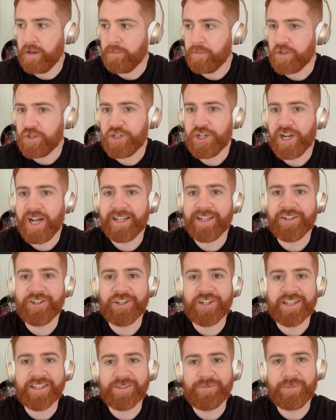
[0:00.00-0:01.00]

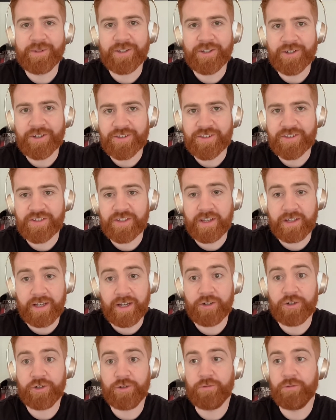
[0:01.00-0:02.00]
challenges because,
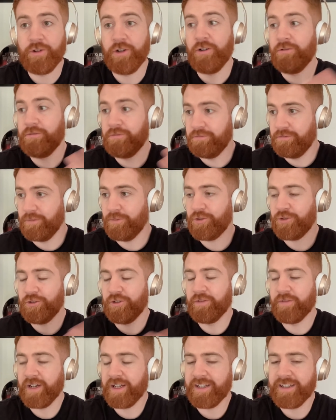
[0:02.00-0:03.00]
as you know, I'm sure
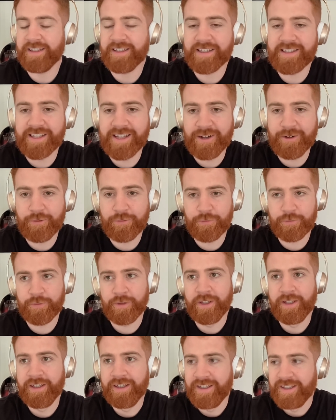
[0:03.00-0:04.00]
you've had it yourself,
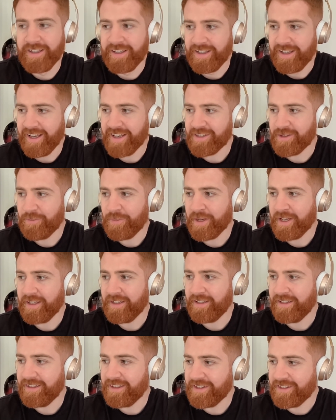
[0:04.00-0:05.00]
there's a
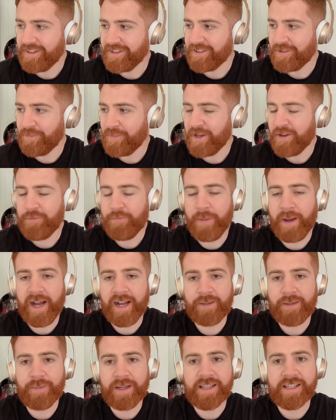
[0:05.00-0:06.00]
bit of
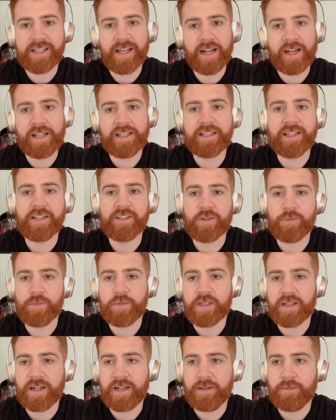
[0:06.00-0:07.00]
pack mentality
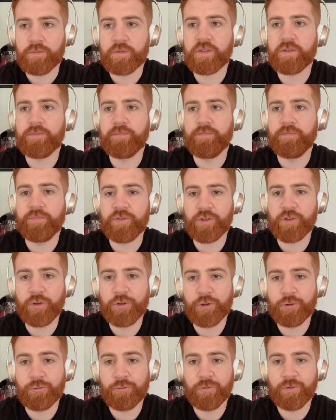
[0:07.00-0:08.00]
sometimes.
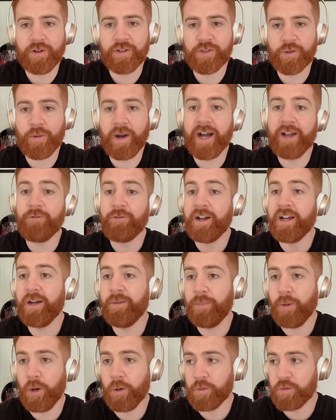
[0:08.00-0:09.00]
So I write a
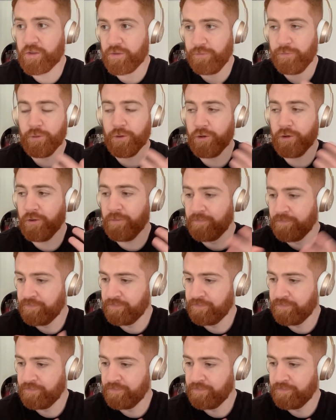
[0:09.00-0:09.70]
post for